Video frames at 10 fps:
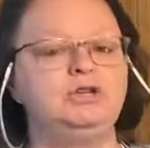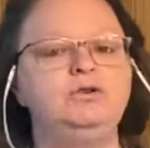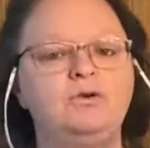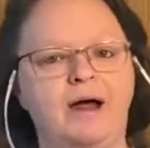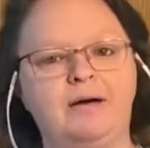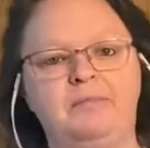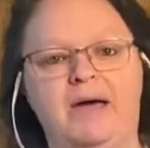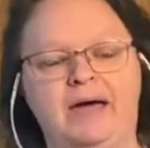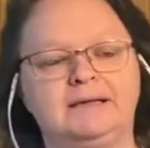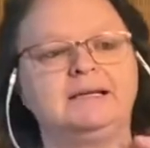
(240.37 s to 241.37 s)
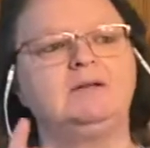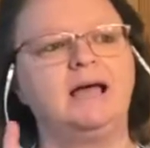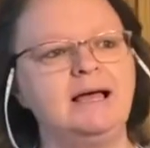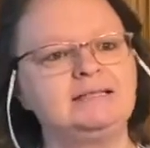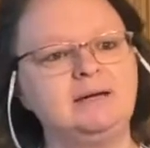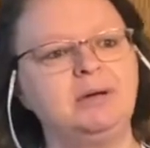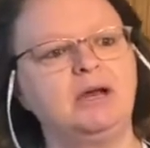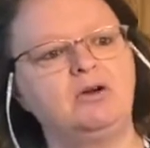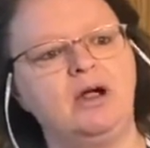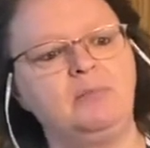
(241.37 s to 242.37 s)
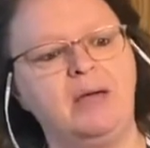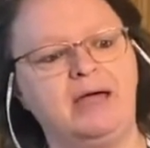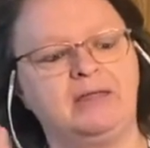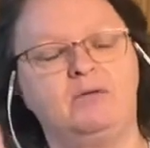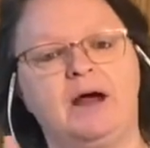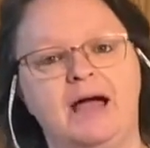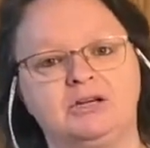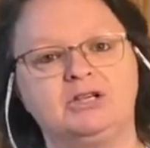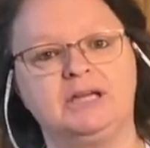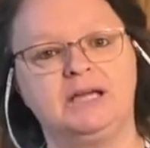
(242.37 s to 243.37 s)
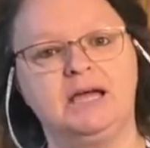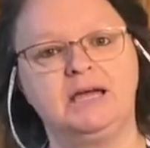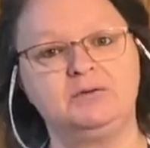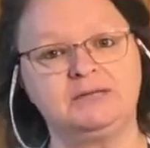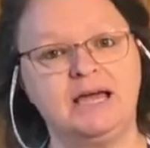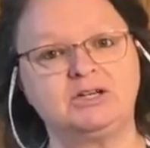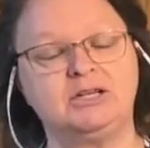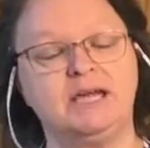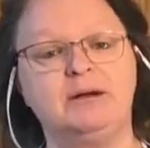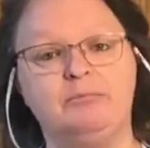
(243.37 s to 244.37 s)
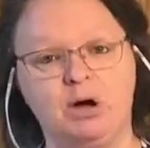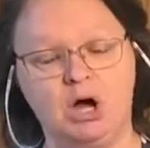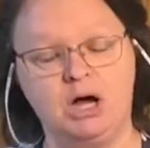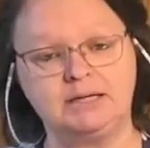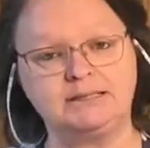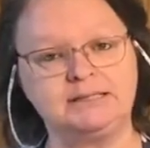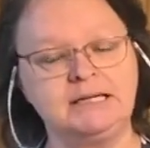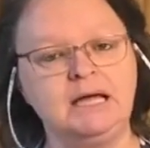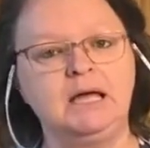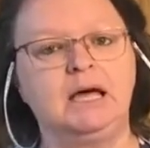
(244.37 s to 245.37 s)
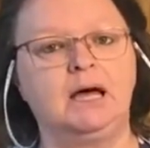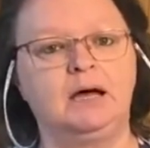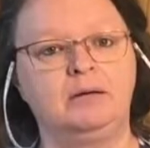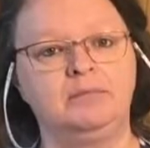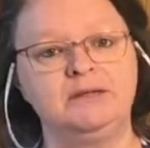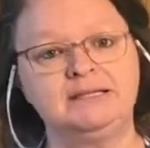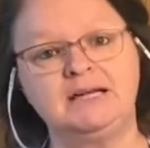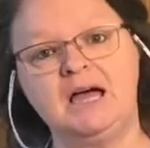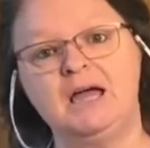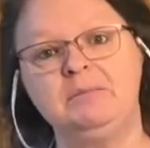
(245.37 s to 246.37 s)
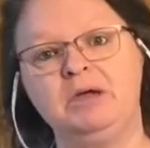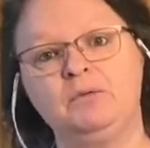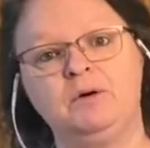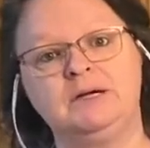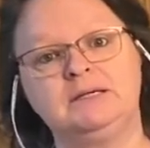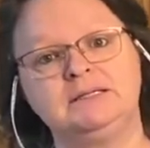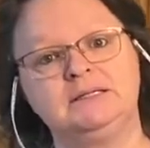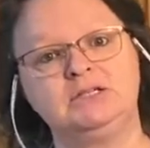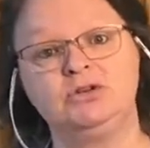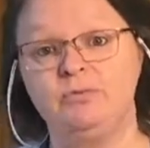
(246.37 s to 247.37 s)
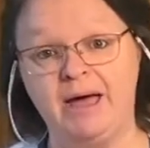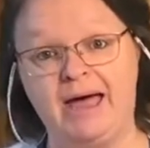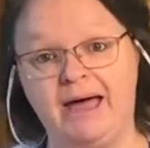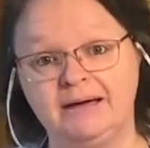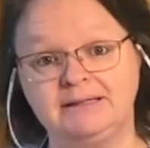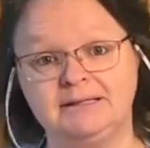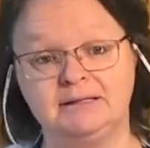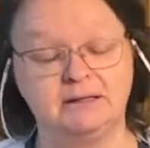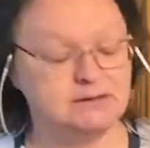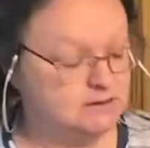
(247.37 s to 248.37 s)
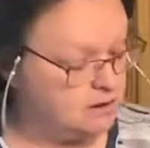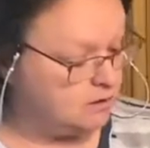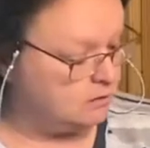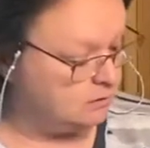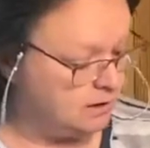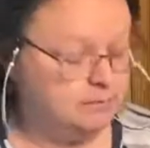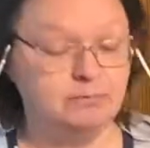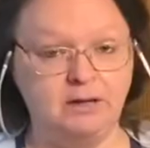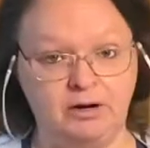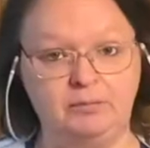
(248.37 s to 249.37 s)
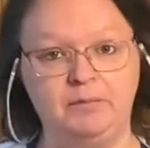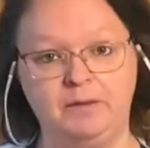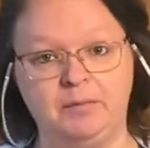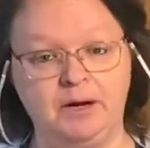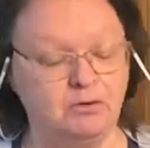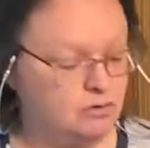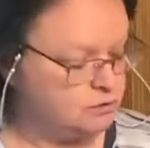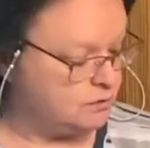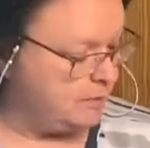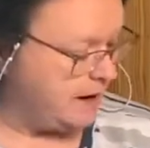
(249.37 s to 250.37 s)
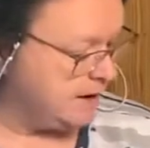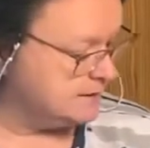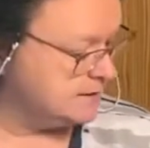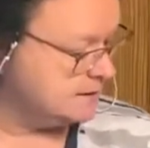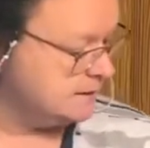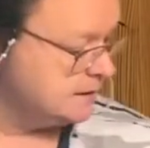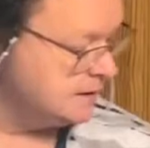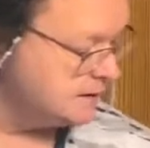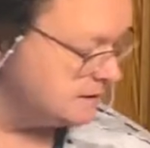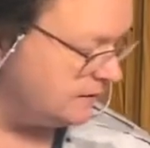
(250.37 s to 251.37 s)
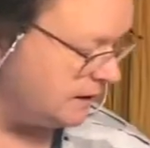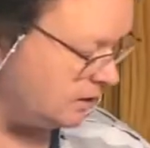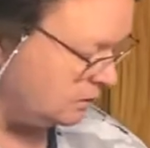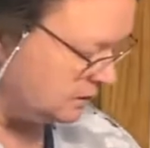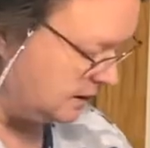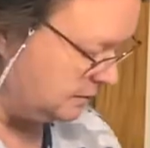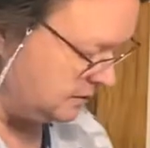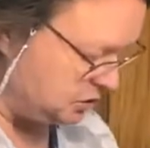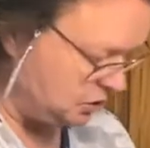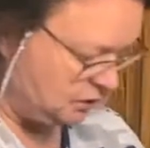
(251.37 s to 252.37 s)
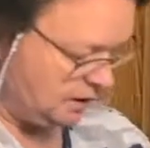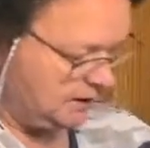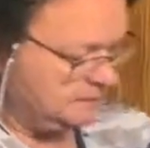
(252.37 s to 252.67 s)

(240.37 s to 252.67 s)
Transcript: grab bags. Now last time I got a grab bag, they were actually, it was actually in a box. Um, this time it was two bags. So, and they're the big grocery bags. Let's see if I can hold it up and show you